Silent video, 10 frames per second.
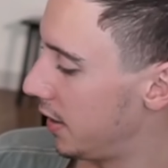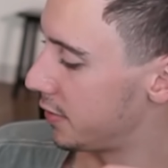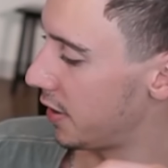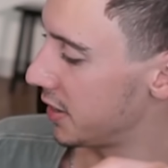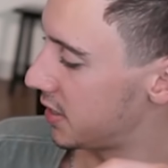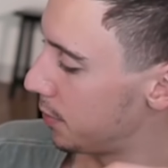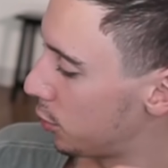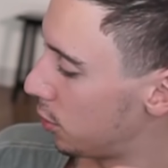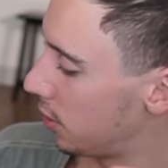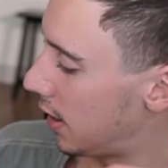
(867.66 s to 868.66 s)
it's very
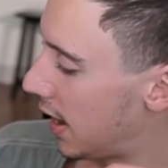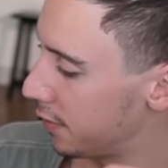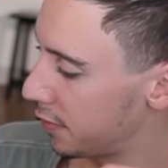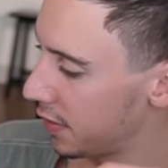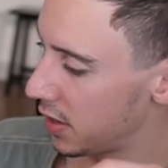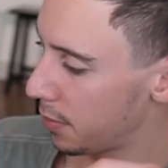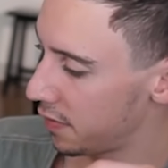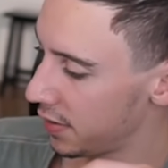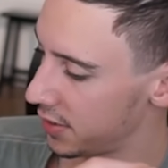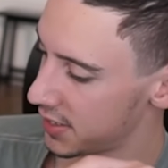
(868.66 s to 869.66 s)
simple. I have a 50 by
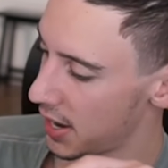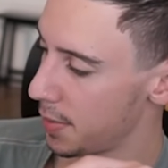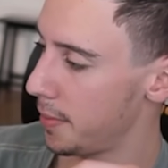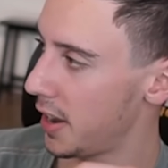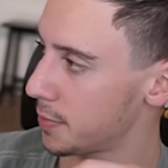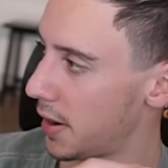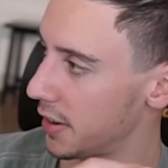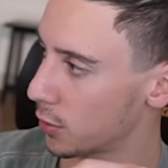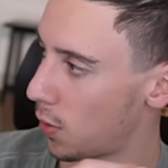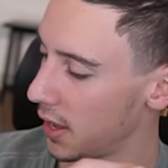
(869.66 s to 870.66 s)
50 centimeter mouse pad. It's
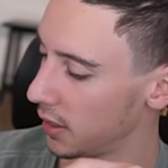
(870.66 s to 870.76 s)
quite